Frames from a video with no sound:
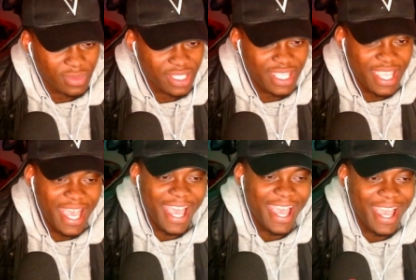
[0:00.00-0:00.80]

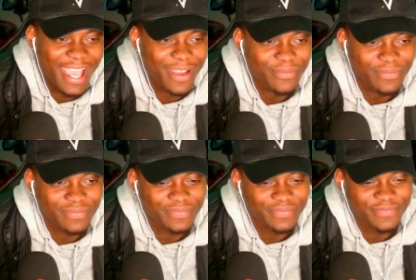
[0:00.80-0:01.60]
Damn.
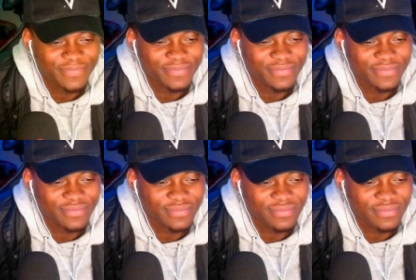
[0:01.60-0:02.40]

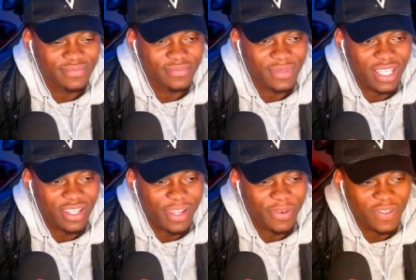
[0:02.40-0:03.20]
How
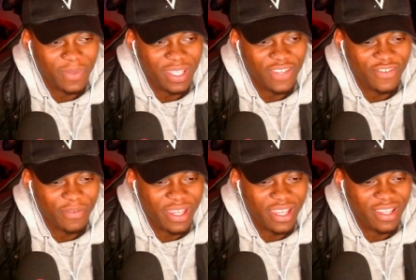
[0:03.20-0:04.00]
could I possibly give it
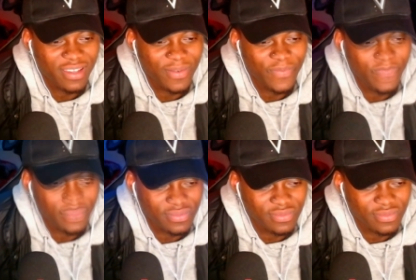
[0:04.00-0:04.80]
back? I'm
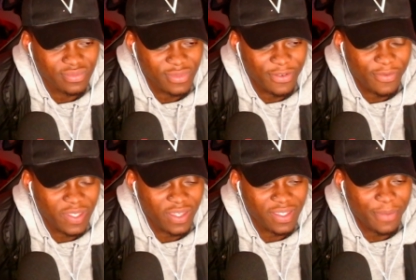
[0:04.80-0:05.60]
going
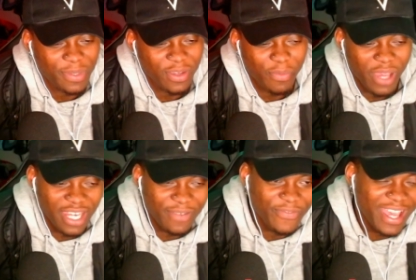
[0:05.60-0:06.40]
to establish a
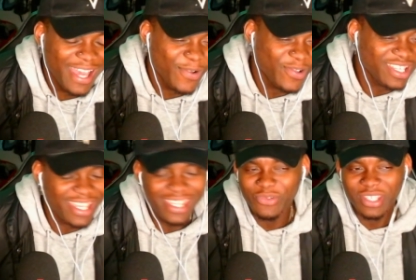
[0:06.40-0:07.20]
binding vow. Yeah,
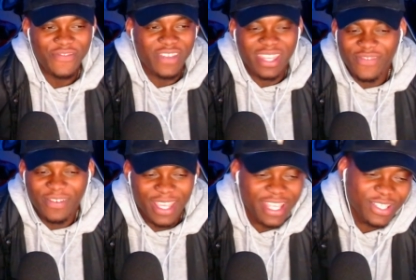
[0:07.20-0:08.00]
he was never
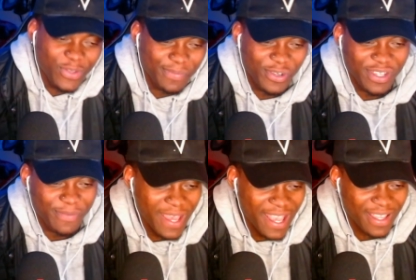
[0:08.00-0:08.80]
given Geto's body
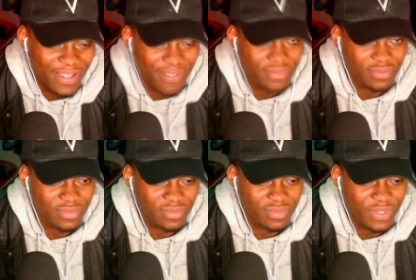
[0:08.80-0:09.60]
back.
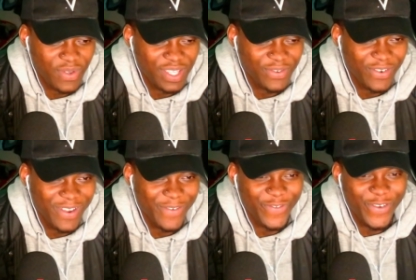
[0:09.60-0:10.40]
What does
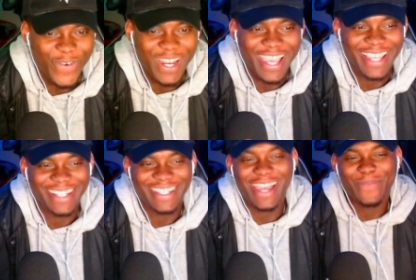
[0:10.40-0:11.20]
regret feel
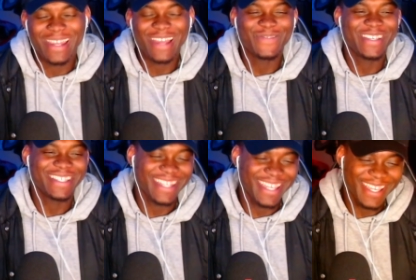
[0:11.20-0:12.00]
like? Damn, that noise
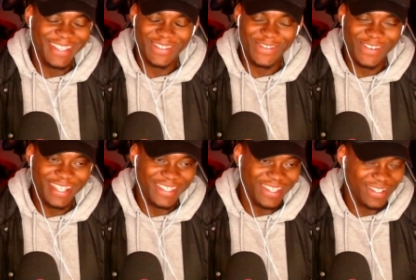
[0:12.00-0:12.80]
in the ears was
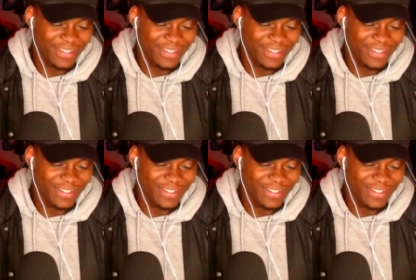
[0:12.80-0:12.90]
crazy.